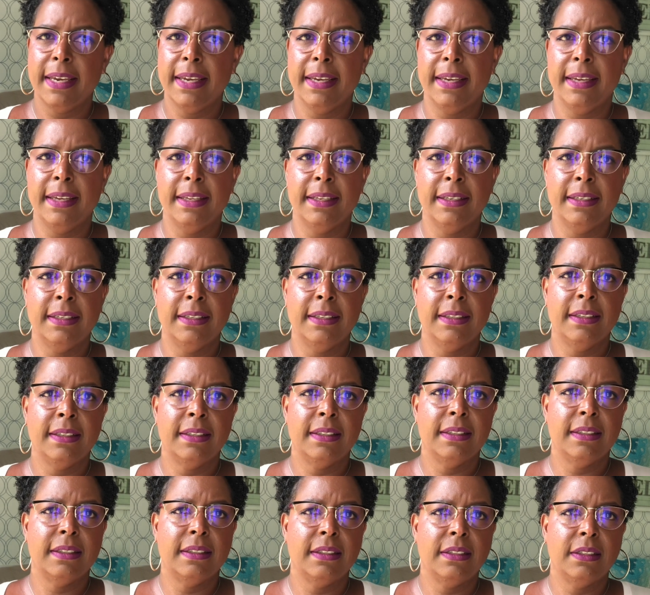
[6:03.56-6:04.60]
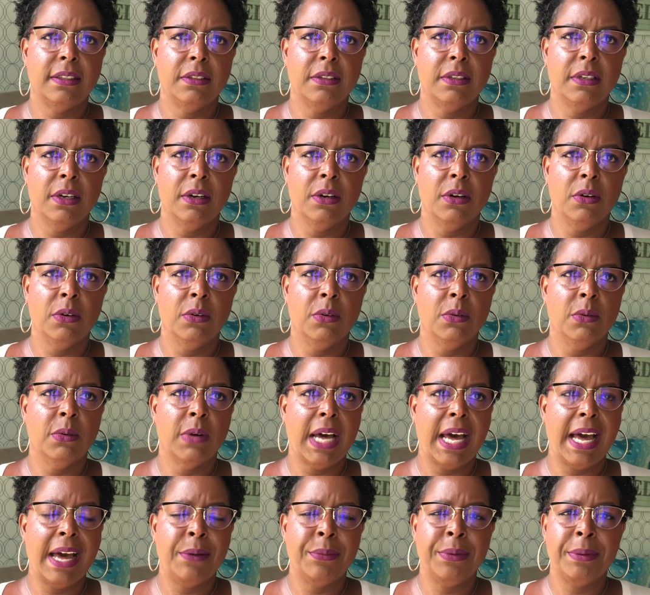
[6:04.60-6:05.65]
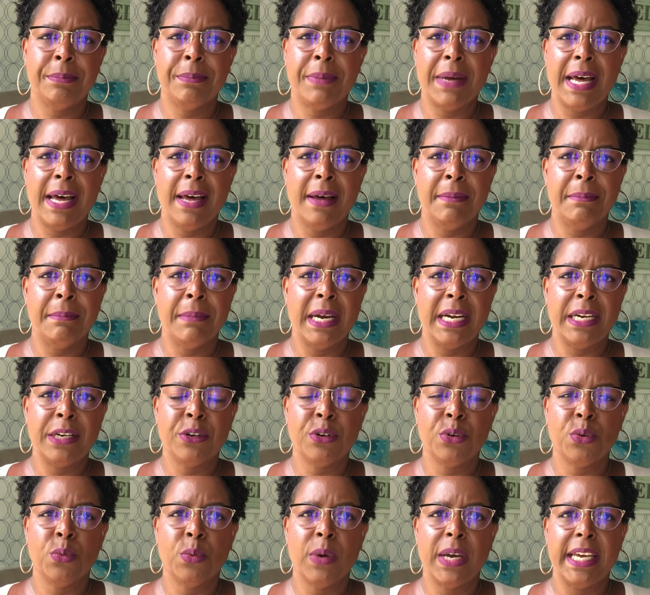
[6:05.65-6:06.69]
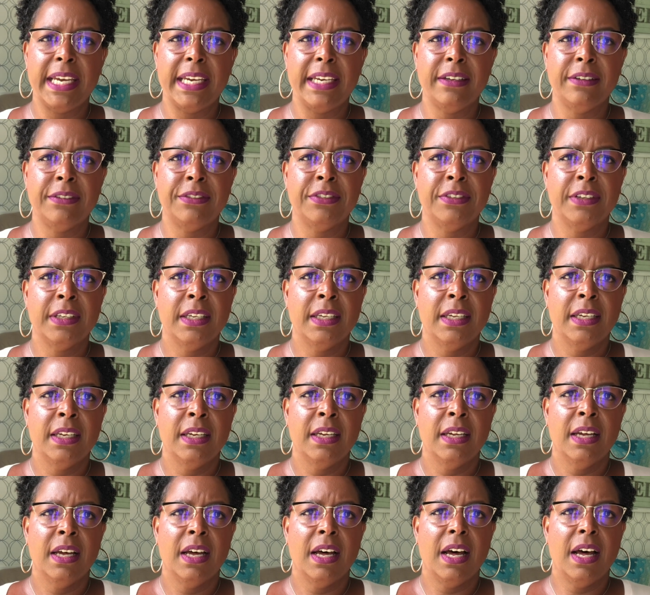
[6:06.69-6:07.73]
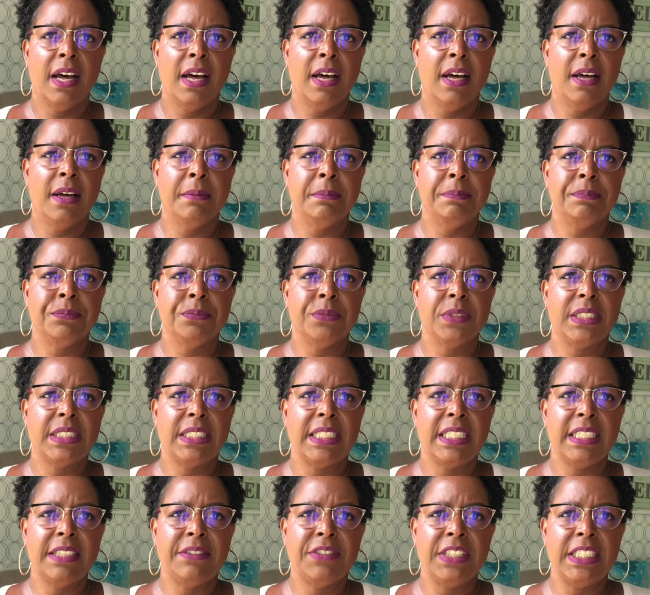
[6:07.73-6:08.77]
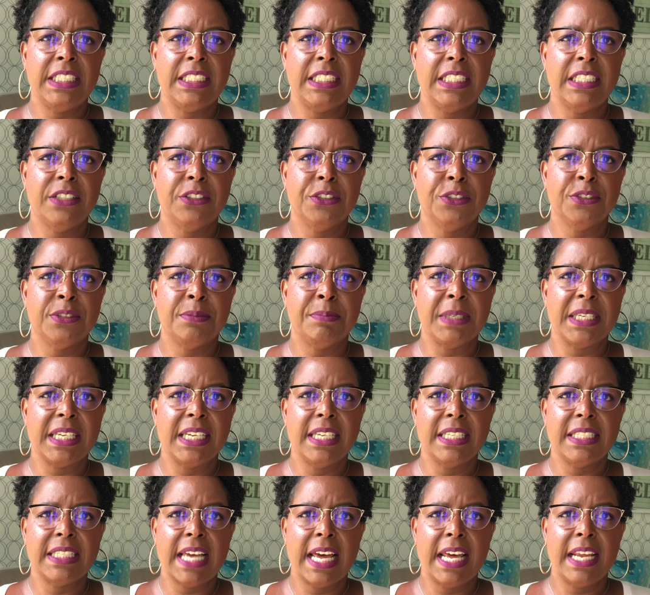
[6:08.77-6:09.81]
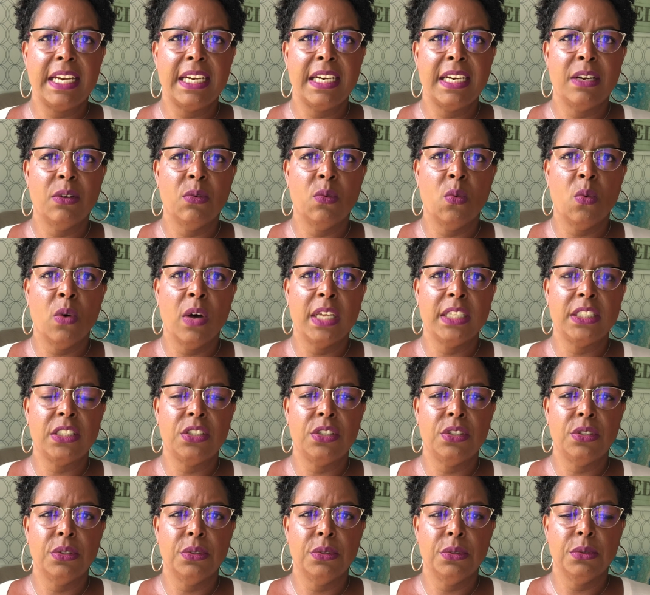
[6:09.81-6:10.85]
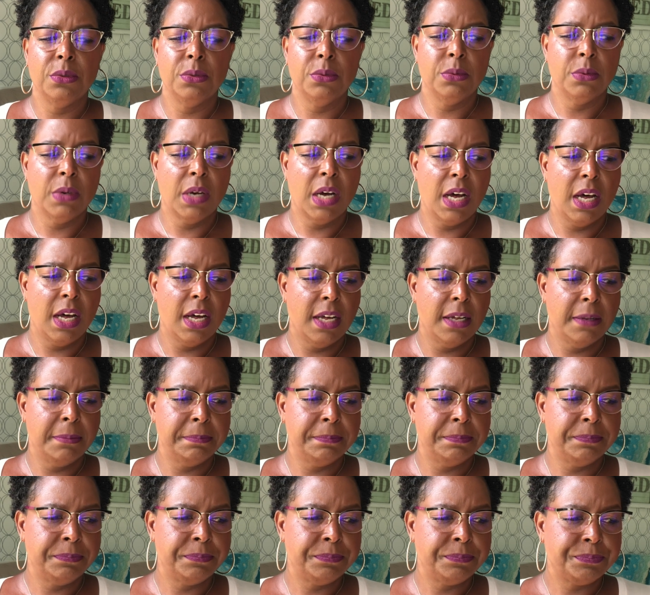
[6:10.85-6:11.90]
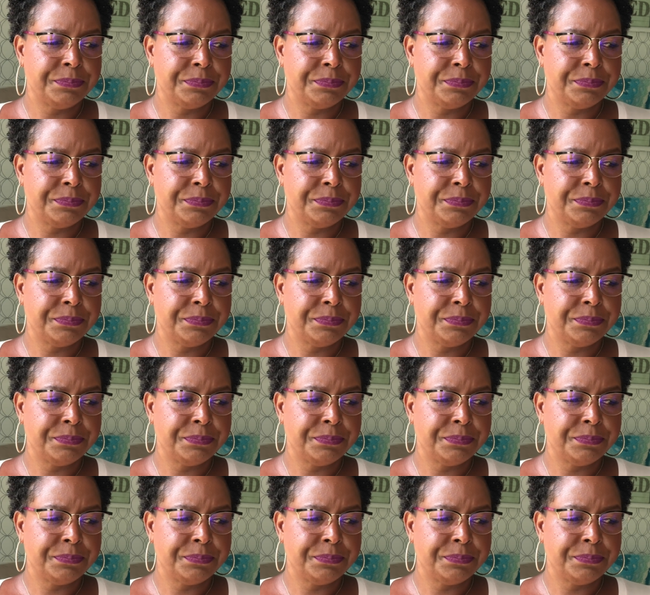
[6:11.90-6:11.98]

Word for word: and, you know, I would buy microwave um, TV dinners because I didn't want to um,